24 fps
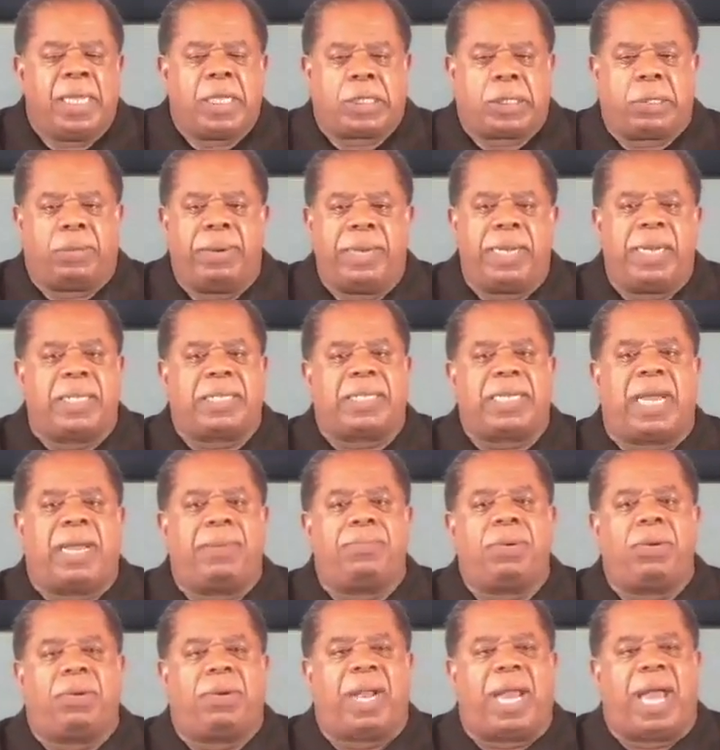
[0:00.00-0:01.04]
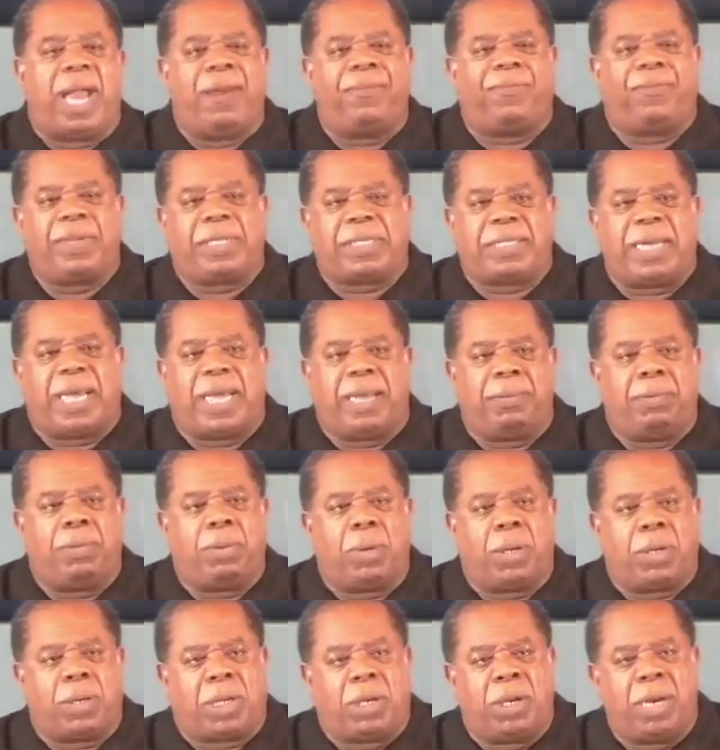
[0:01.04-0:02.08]
So anytime your life is not
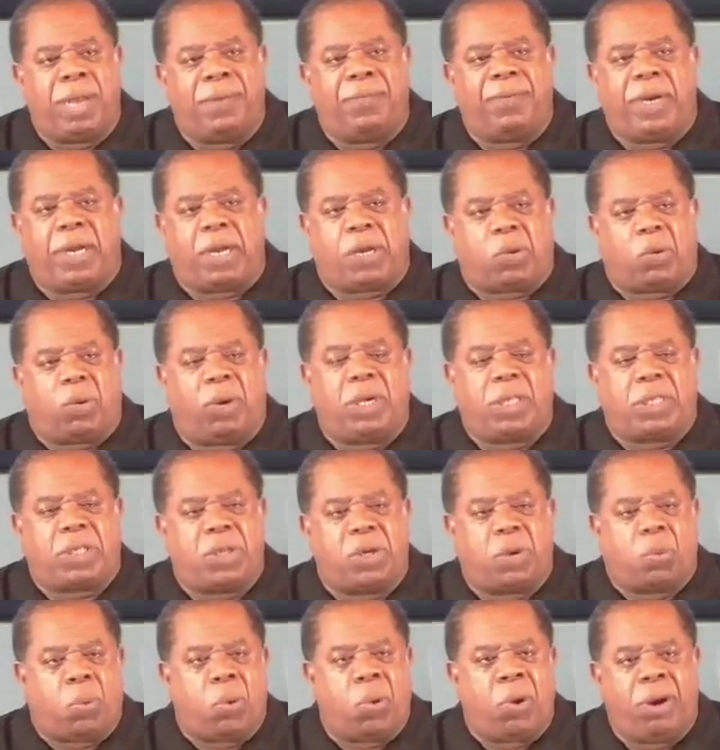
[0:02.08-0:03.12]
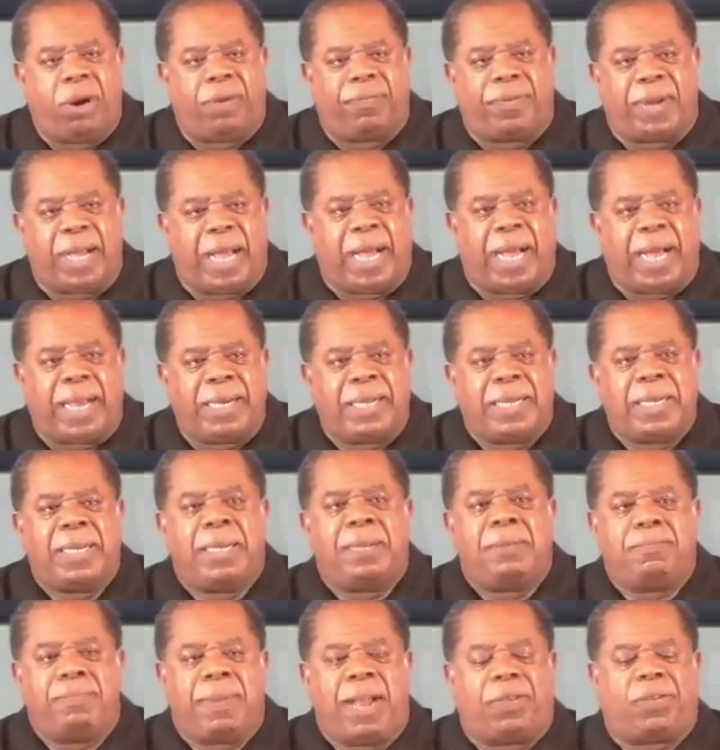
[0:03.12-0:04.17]
living according to the word of God,
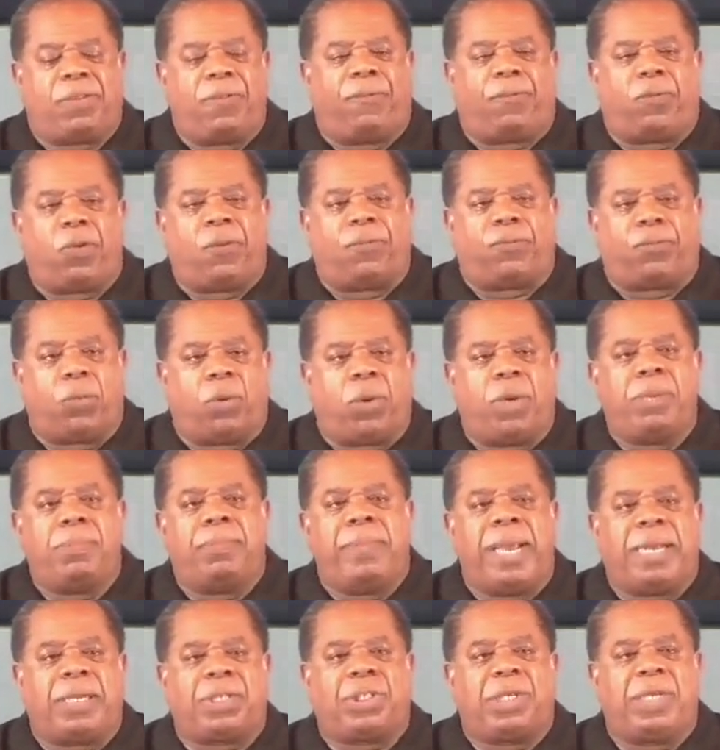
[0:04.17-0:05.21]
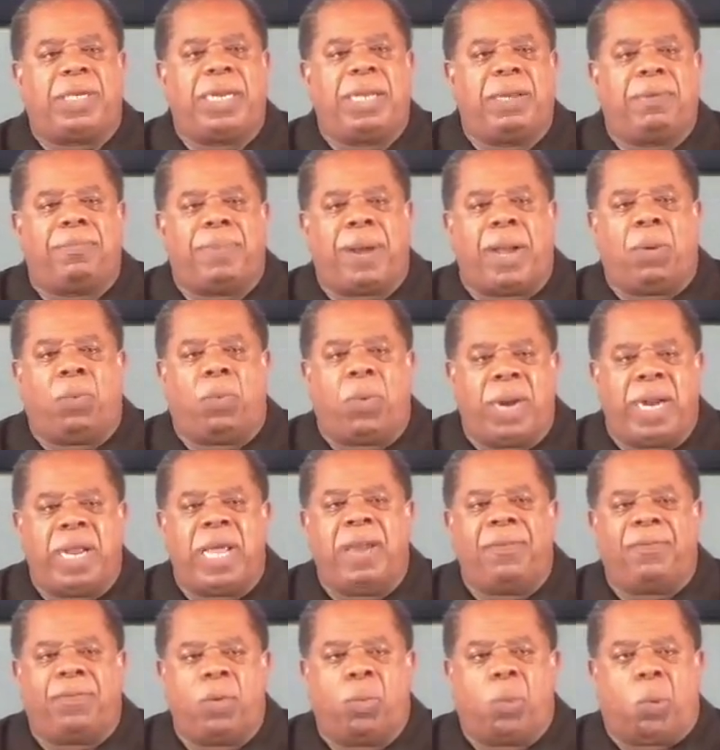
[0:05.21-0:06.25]
Matthew 4 4, man should live by
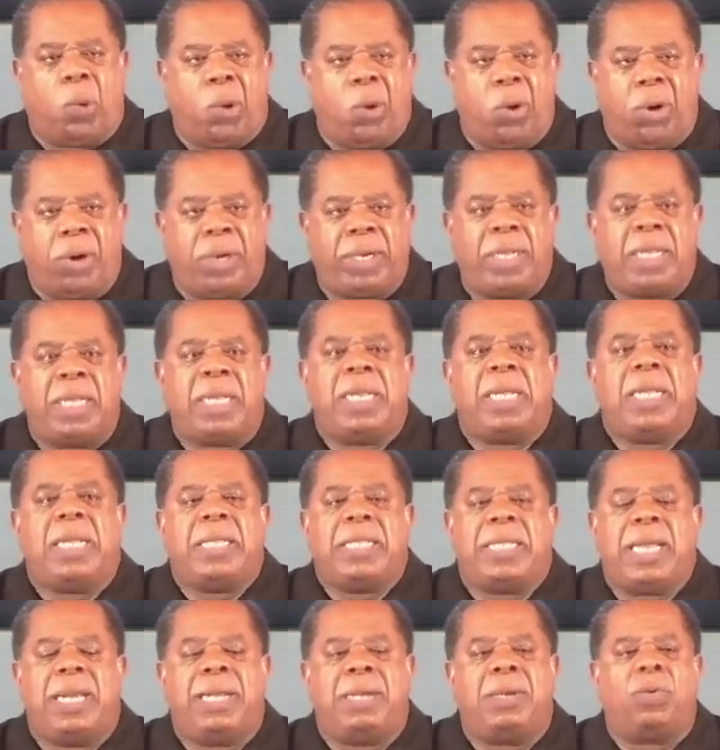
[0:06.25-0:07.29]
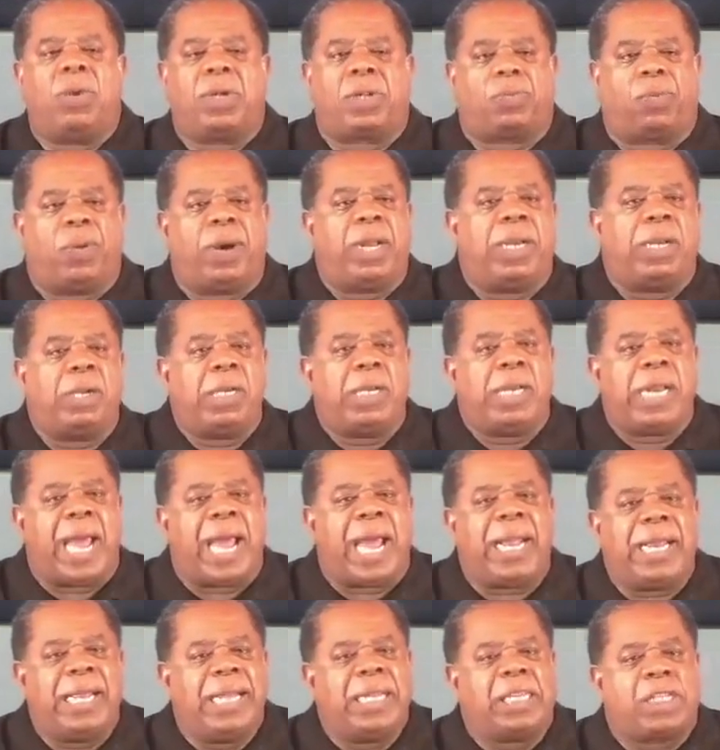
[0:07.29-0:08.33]
what every word, then guess what?
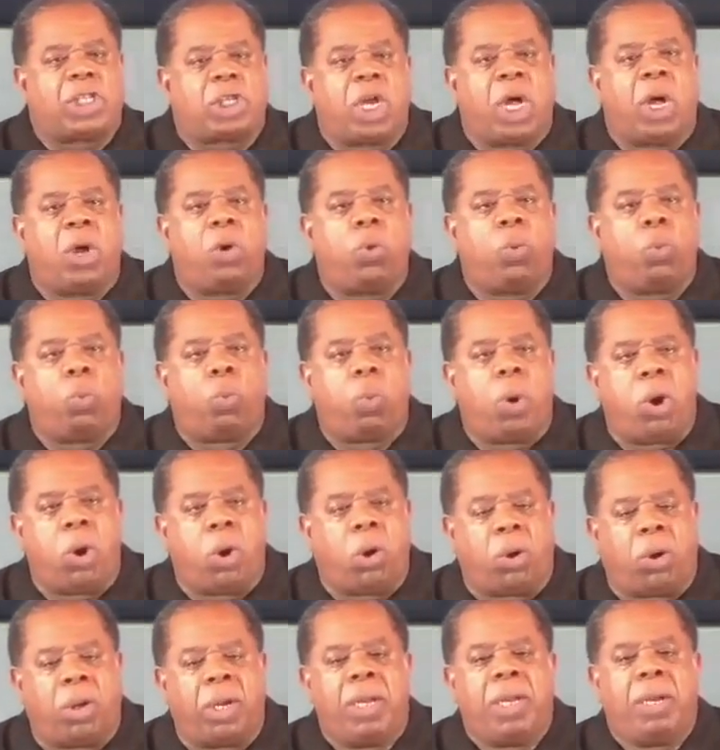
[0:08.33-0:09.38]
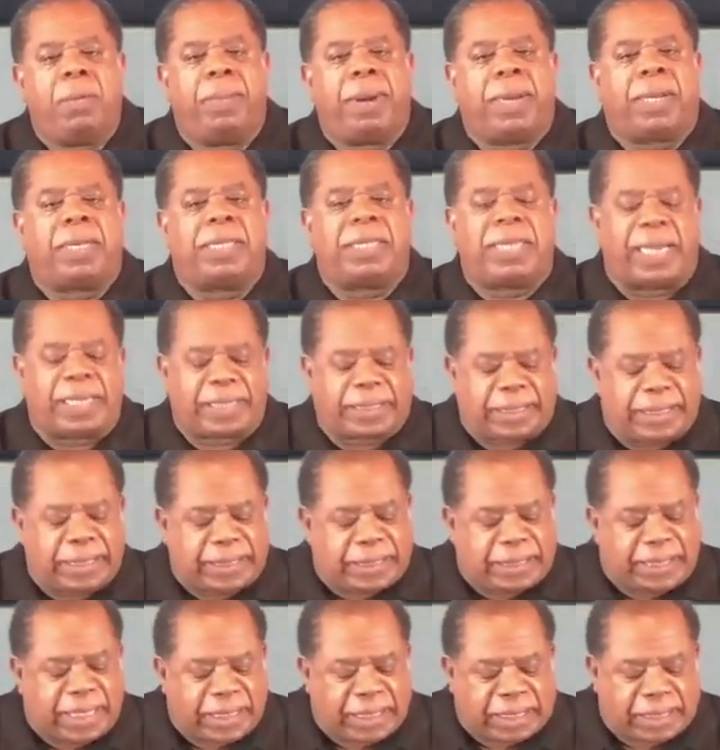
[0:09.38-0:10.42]
That is the world, because that's the
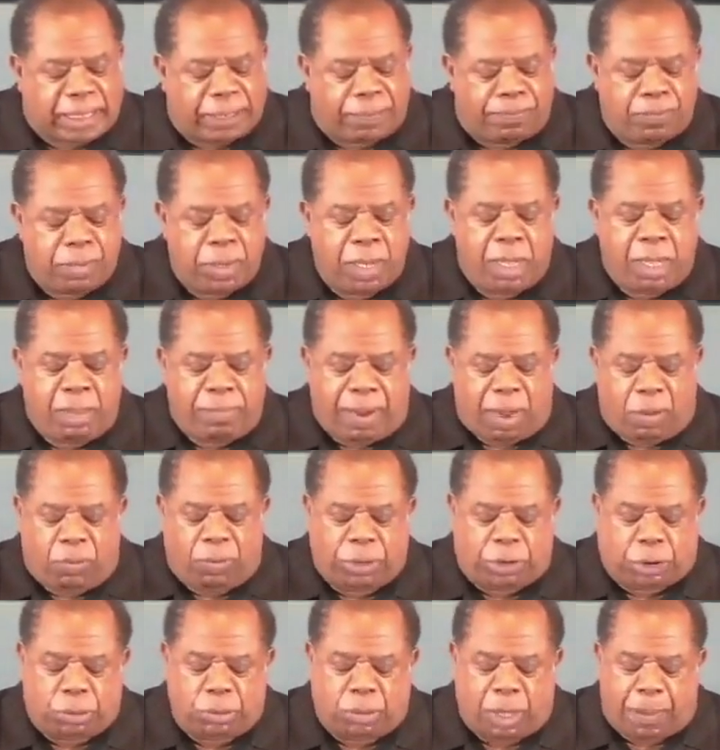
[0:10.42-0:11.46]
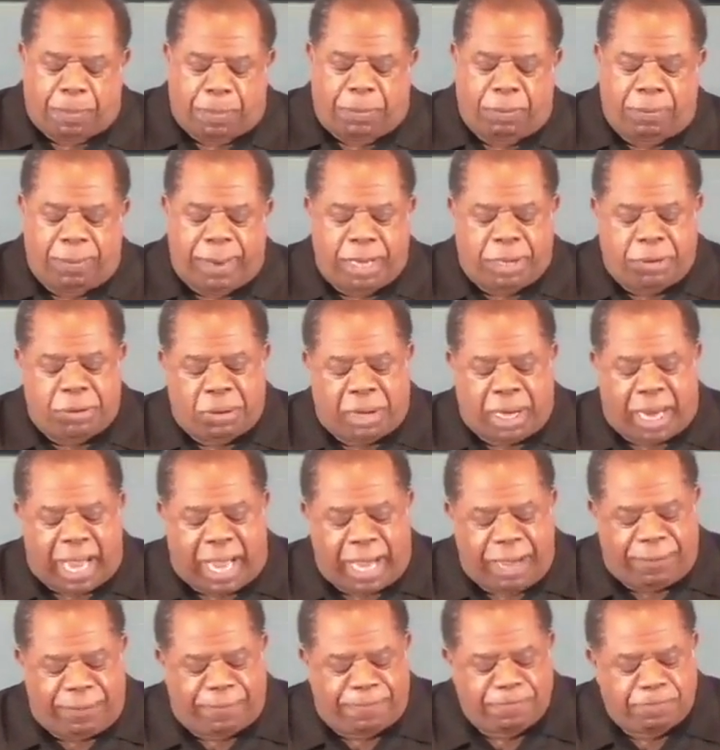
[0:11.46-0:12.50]
system by which you operate your
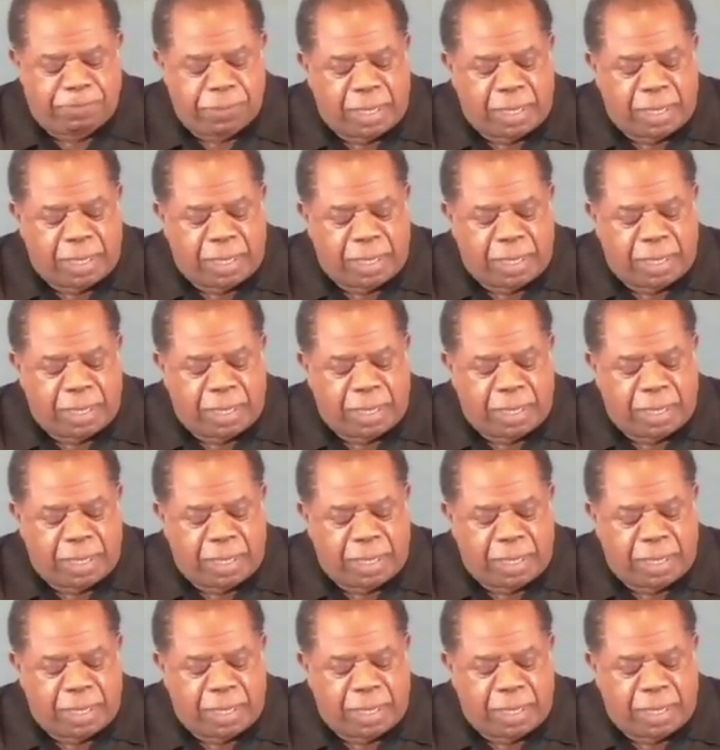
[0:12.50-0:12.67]
life.